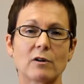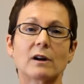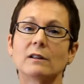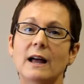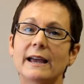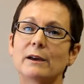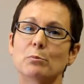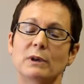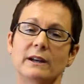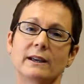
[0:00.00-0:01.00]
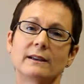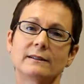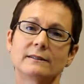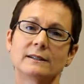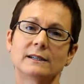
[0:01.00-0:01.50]
a client meeting,
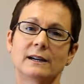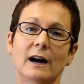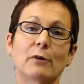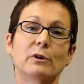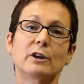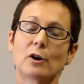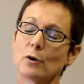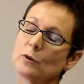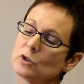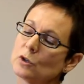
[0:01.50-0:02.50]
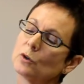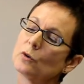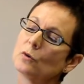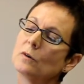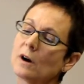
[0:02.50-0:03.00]
I would go to